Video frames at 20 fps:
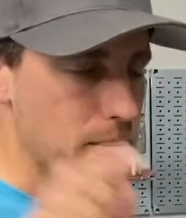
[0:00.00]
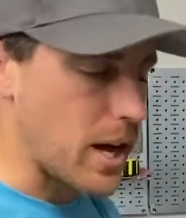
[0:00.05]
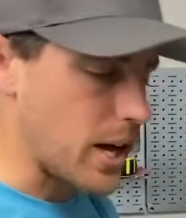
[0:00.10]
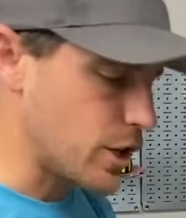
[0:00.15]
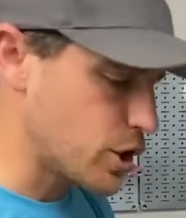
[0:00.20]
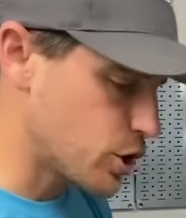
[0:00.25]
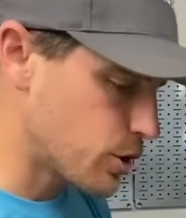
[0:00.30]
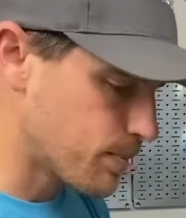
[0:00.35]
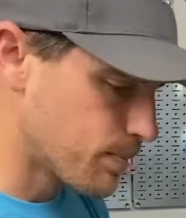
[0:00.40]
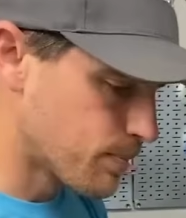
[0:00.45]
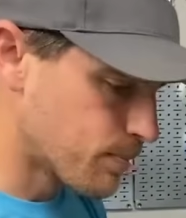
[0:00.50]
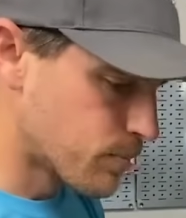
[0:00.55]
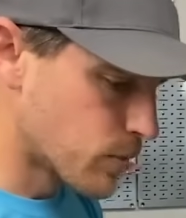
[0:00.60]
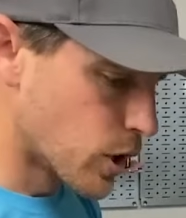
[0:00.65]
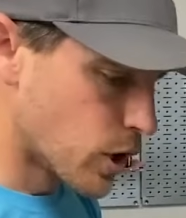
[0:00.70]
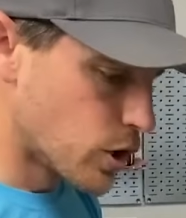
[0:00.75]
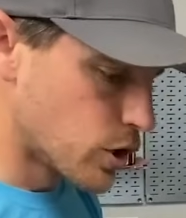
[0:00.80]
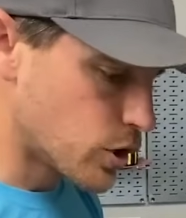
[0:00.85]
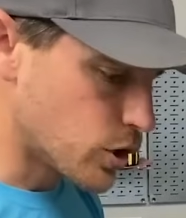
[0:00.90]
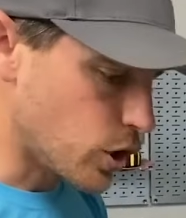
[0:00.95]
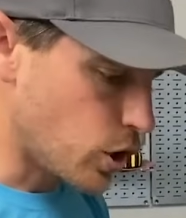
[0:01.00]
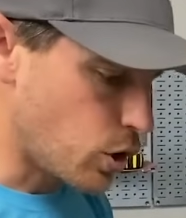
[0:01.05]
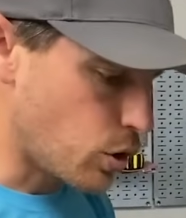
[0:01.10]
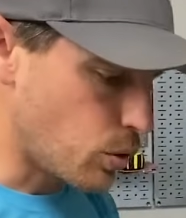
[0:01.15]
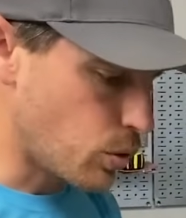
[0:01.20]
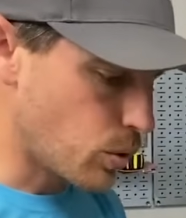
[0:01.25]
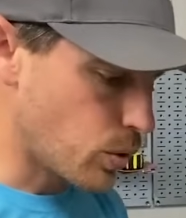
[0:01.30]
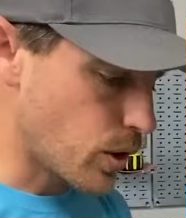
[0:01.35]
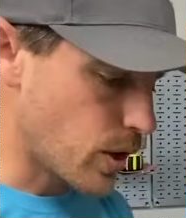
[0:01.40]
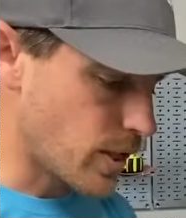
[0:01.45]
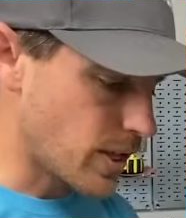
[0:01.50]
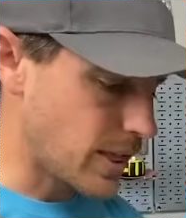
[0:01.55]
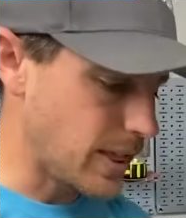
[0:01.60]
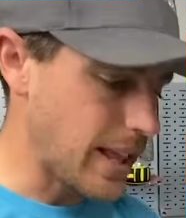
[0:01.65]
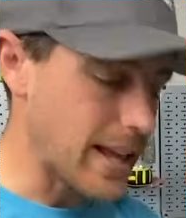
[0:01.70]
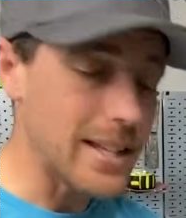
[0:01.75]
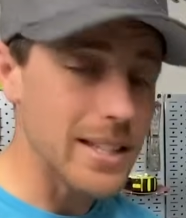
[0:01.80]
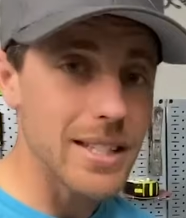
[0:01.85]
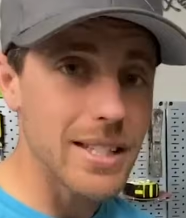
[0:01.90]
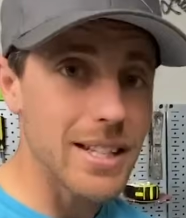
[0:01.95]
much. So
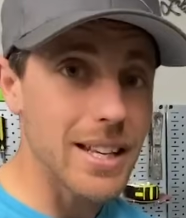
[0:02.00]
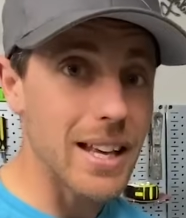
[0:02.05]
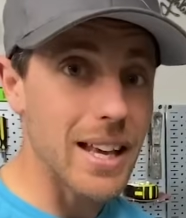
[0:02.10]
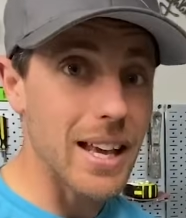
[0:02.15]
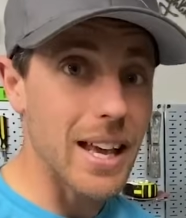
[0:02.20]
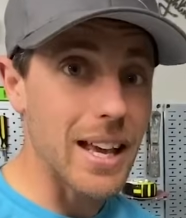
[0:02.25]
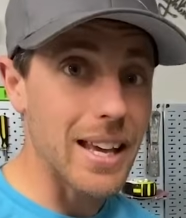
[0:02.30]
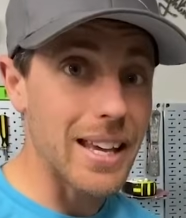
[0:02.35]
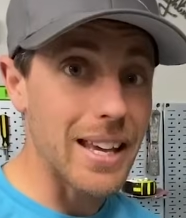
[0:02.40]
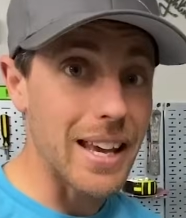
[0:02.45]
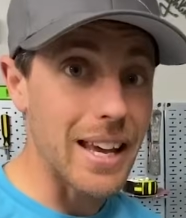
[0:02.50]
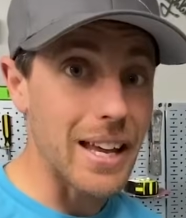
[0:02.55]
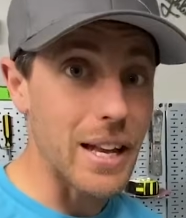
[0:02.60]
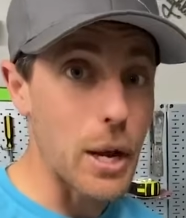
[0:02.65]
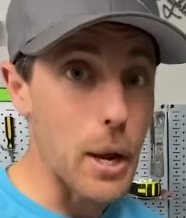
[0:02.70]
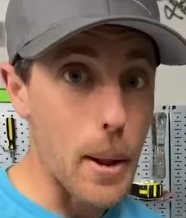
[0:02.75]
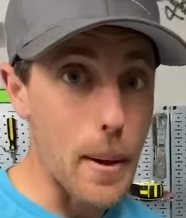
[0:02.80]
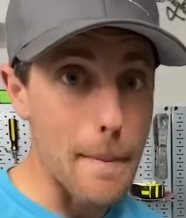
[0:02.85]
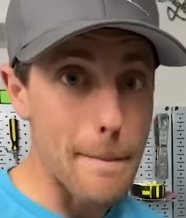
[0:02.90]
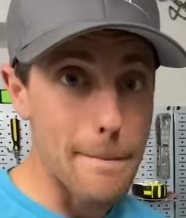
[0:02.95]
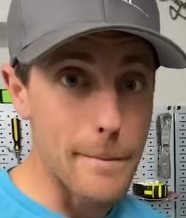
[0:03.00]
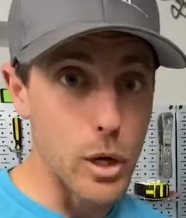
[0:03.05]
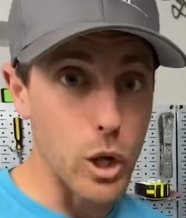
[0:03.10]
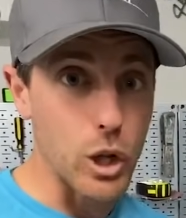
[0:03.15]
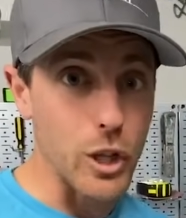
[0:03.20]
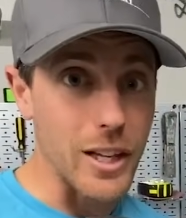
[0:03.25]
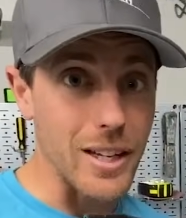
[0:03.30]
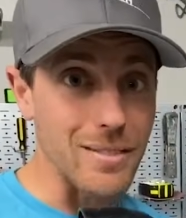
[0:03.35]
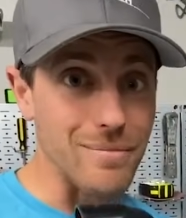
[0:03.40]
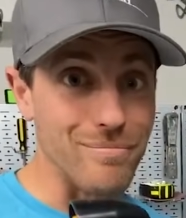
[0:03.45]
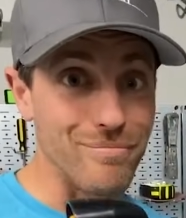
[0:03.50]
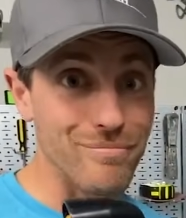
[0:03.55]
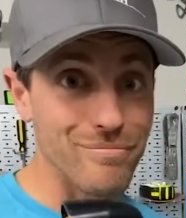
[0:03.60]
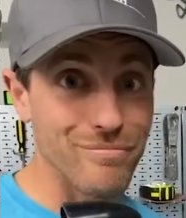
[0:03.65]
let's get pulling.